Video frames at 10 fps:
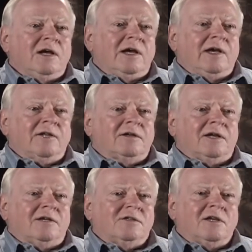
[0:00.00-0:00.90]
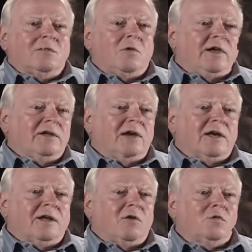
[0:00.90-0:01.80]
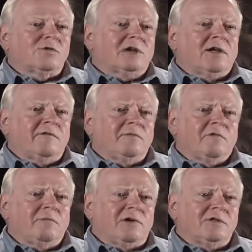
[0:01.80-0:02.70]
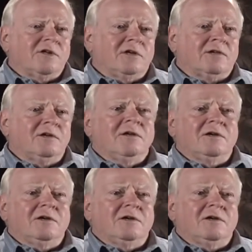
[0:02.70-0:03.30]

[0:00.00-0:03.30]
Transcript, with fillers: And I sent away and got a whole set of them for my son.